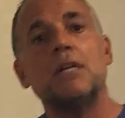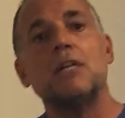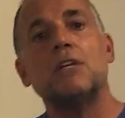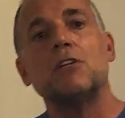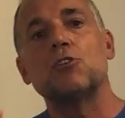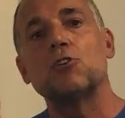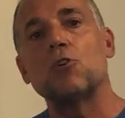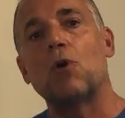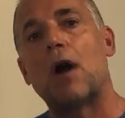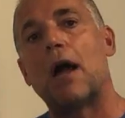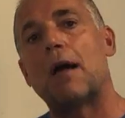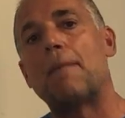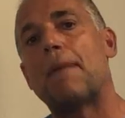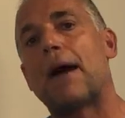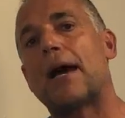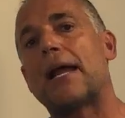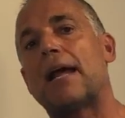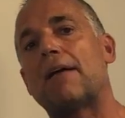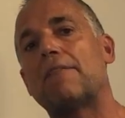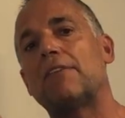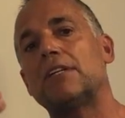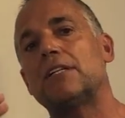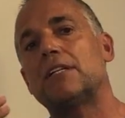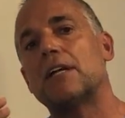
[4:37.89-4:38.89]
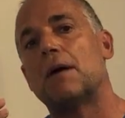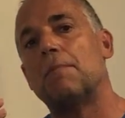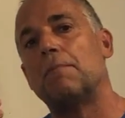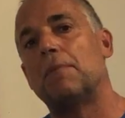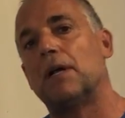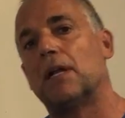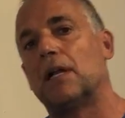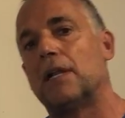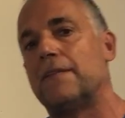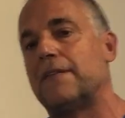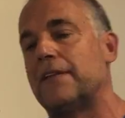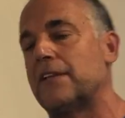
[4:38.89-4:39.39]
So I might have a
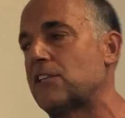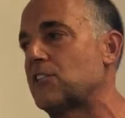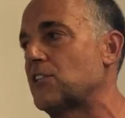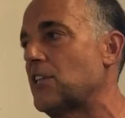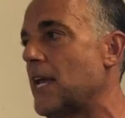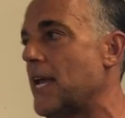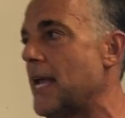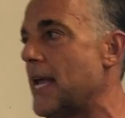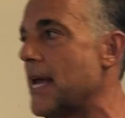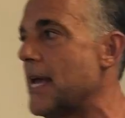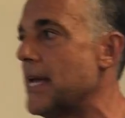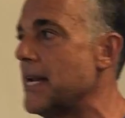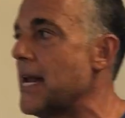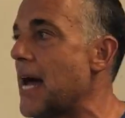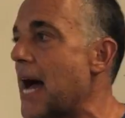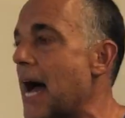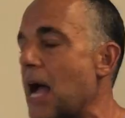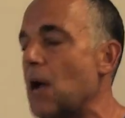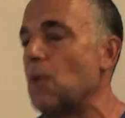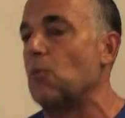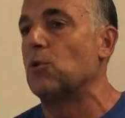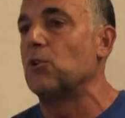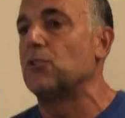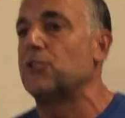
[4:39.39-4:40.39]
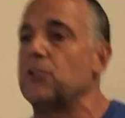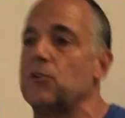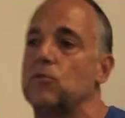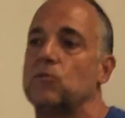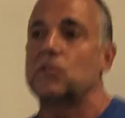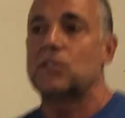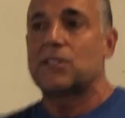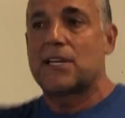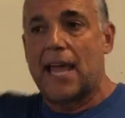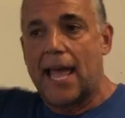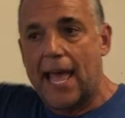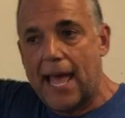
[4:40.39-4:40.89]
dumbbell in this hand. I will do
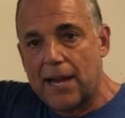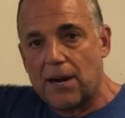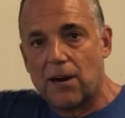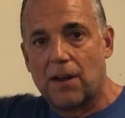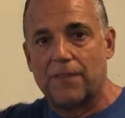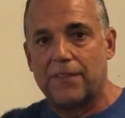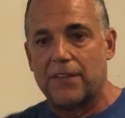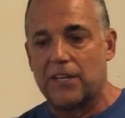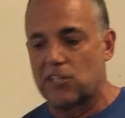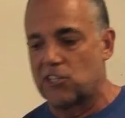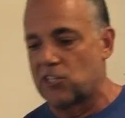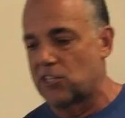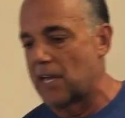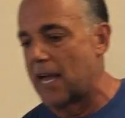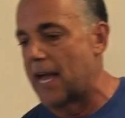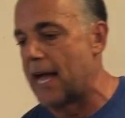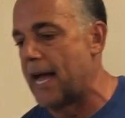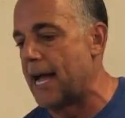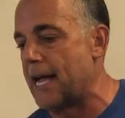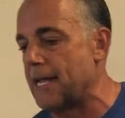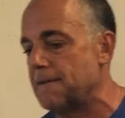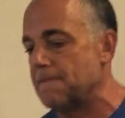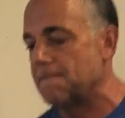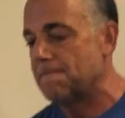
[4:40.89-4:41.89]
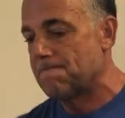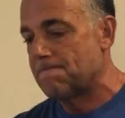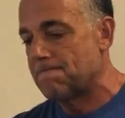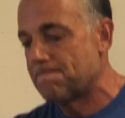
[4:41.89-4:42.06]
10 on this side.